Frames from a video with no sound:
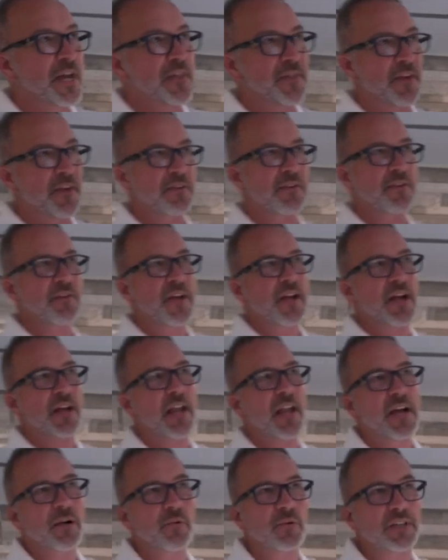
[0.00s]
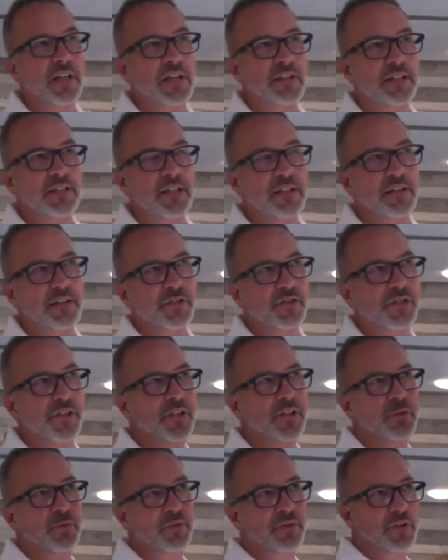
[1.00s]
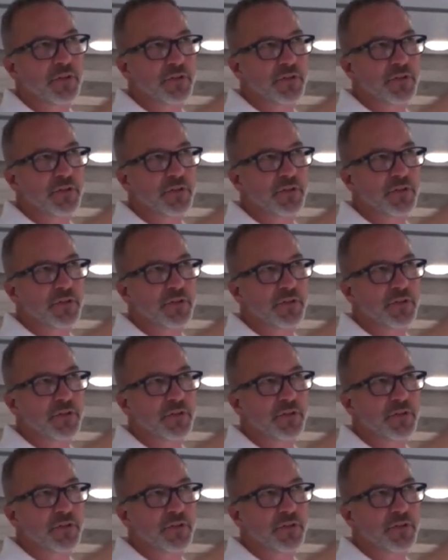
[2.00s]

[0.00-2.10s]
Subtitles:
The other thing I like what they did this year with their